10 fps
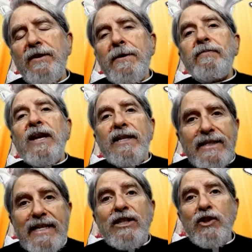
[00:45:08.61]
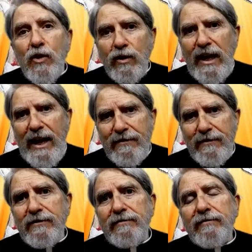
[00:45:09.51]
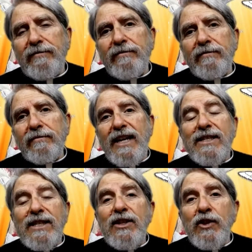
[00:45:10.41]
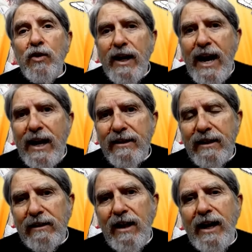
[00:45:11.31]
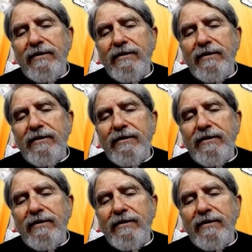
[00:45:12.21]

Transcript: Is this your life? Is this your Catholic life?